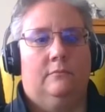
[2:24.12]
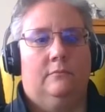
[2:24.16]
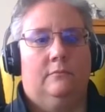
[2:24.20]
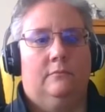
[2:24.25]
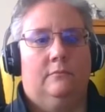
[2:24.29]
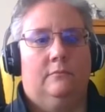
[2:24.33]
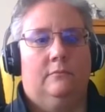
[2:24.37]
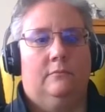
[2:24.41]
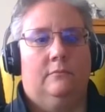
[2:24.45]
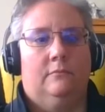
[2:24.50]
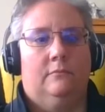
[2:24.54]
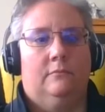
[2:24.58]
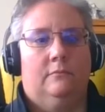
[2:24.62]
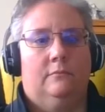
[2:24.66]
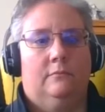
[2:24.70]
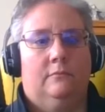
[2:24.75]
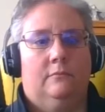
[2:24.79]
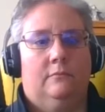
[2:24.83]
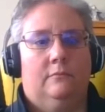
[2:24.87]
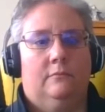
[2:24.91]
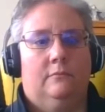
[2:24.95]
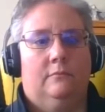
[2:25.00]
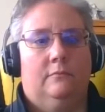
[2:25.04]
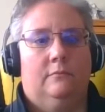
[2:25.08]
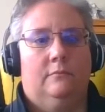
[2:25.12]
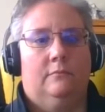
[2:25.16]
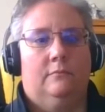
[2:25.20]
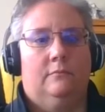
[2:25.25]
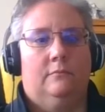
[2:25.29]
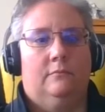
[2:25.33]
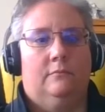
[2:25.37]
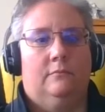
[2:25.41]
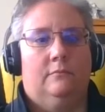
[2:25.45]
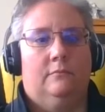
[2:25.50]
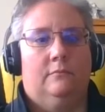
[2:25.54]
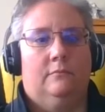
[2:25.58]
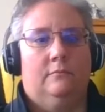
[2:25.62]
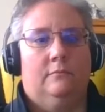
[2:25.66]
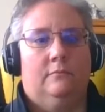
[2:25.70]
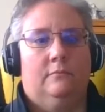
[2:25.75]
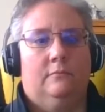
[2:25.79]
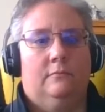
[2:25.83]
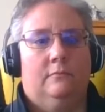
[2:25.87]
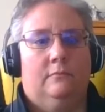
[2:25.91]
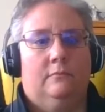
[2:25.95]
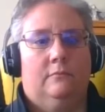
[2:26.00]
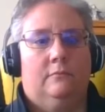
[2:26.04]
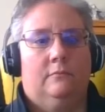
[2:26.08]

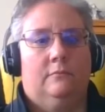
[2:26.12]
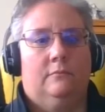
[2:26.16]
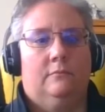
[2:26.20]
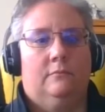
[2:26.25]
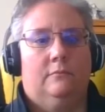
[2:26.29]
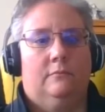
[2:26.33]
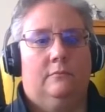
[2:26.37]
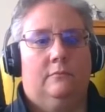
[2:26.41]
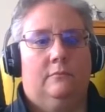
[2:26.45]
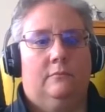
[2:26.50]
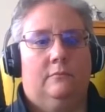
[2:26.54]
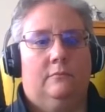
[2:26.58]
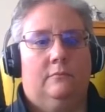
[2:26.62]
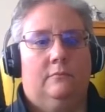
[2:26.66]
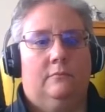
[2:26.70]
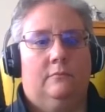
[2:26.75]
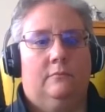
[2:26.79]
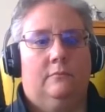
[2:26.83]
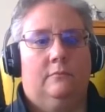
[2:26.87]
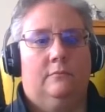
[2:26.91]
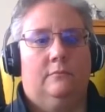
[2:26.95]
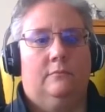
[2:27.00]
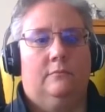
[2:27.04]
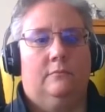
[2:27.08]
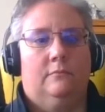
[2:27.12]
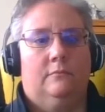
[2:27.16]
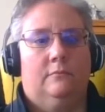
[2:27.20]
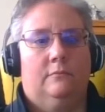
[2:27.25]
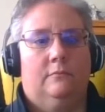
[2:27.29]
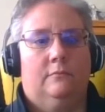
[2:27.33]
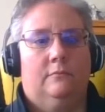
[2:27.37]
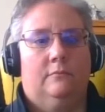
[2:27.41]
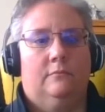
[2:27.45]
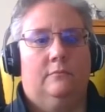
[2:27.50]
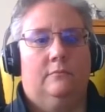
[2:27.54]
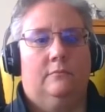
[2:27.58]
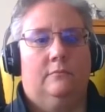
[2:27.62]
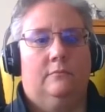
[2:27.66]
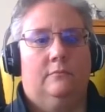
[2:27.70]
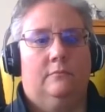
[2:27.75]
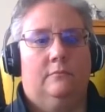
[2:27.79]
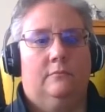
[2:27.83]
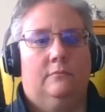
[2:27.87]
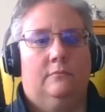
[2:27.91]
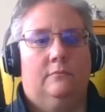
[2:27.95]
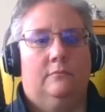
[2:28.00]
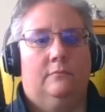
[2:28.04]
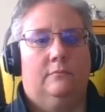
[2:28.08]

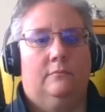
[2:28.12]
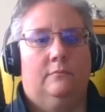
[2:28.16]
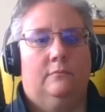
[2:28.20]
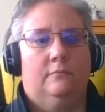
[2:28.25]
The person shown says nothing.